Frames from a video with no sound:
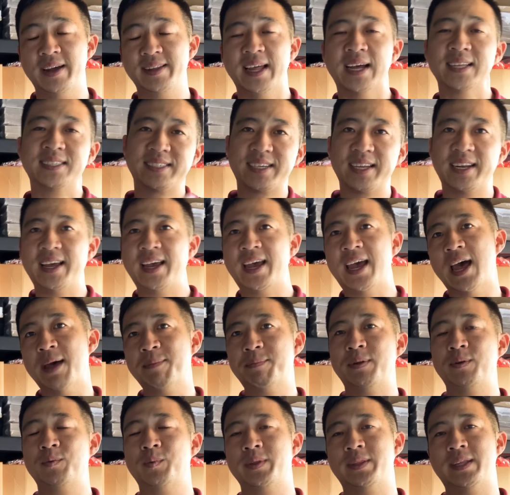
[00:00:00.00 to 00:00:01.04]
That's going to
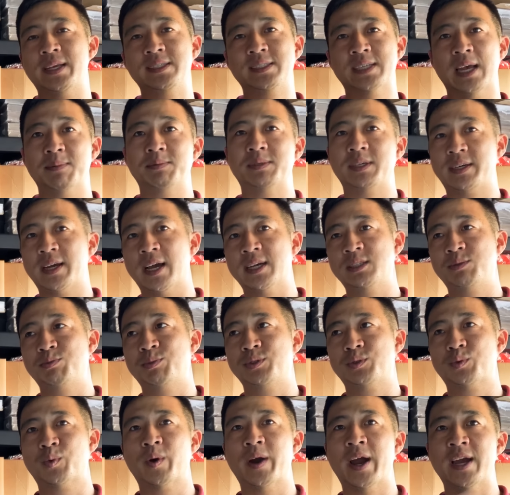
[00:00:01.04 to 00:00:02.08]
happen with these types of
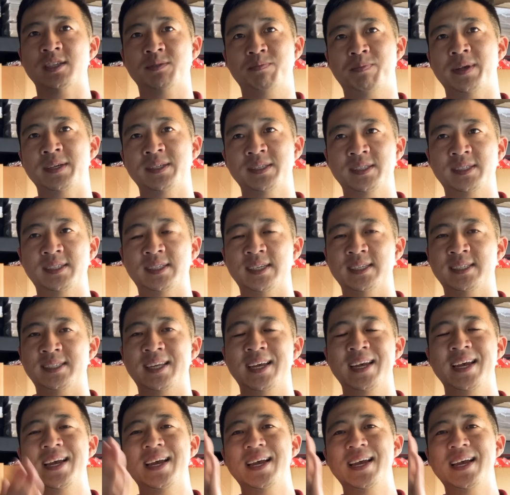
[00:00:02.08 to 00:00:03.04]
customers, whereas businesses